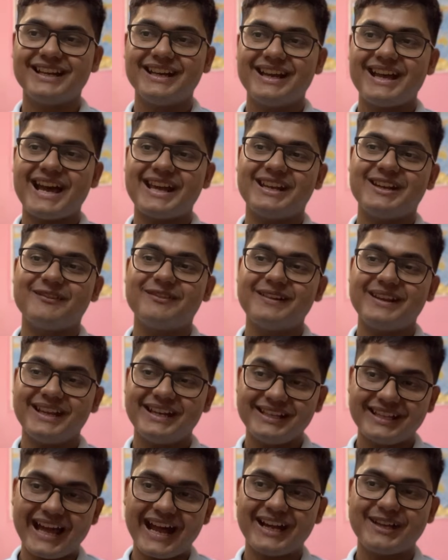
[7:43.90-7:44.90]
And
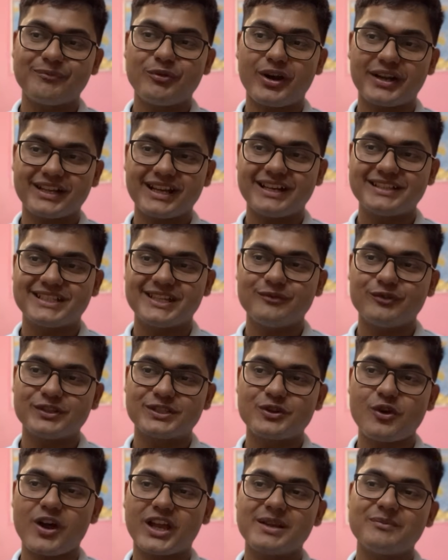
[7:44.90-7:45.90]
in that podcast, he was
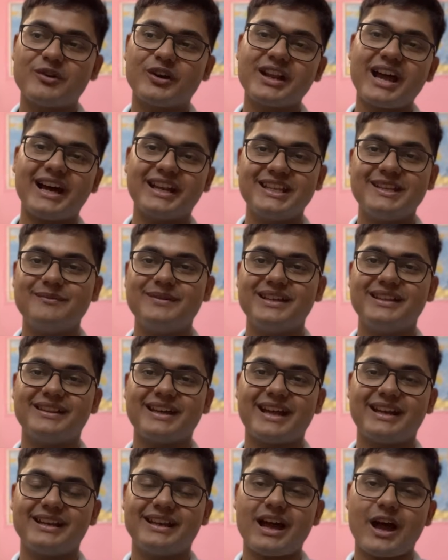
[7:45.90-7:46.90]
talking about honeybees
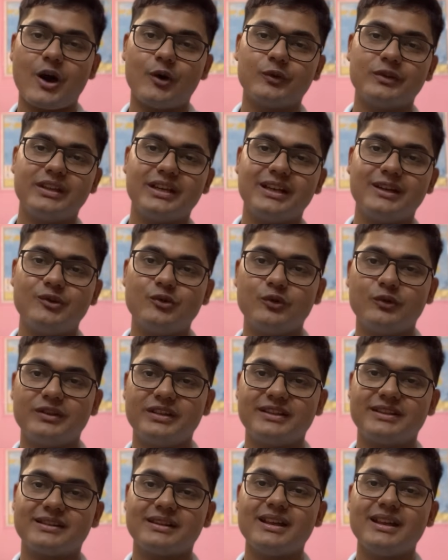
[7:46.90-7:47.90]
and how they do
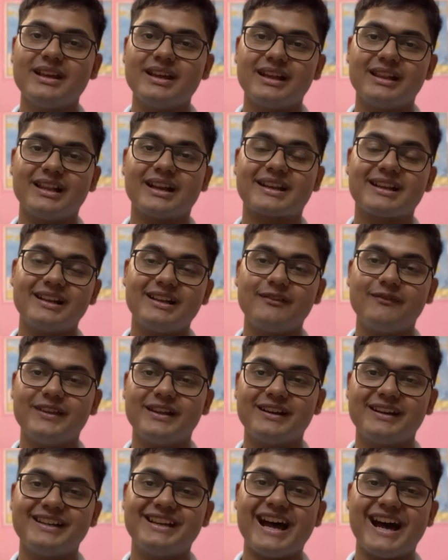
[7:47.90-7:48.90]
this little
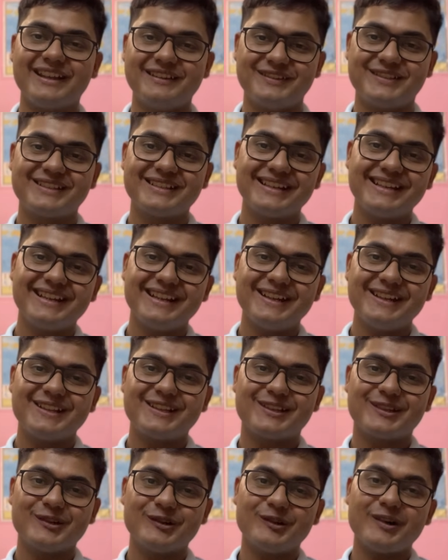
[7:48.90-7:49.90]
weird dance.
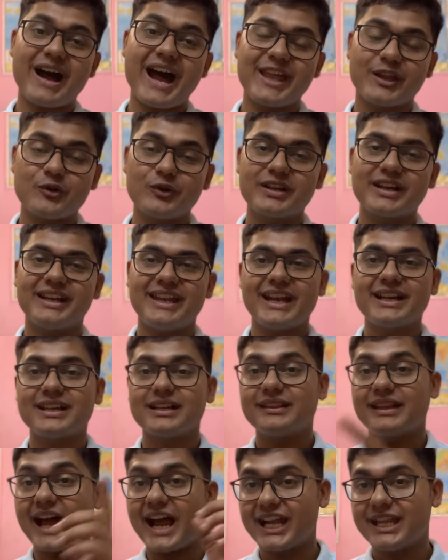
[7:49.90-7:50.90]
So I could connect
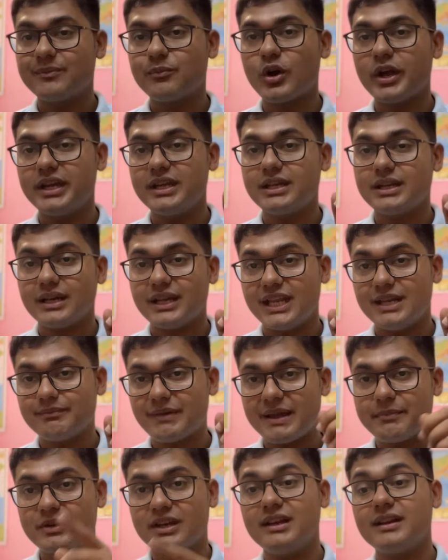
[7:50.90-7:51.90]
that point in
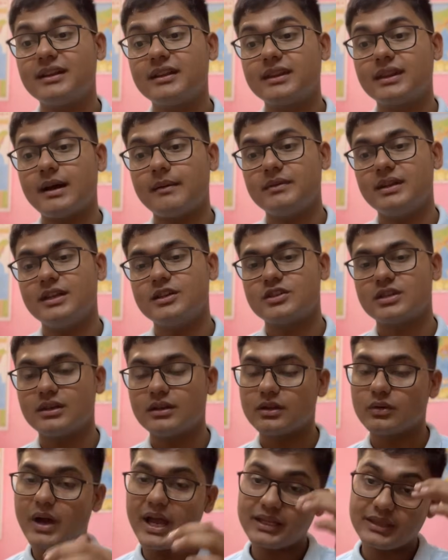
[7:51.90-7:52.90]
my prelims examination.
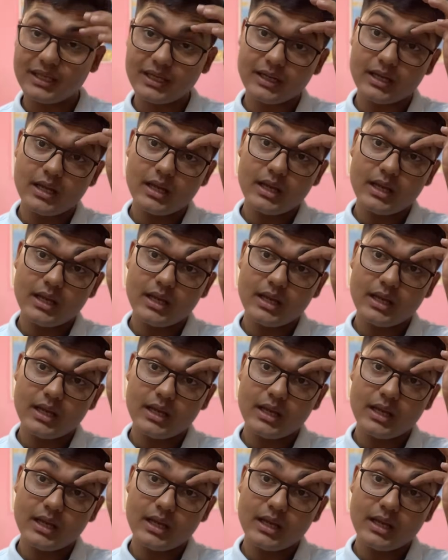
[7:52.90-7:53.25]
So I think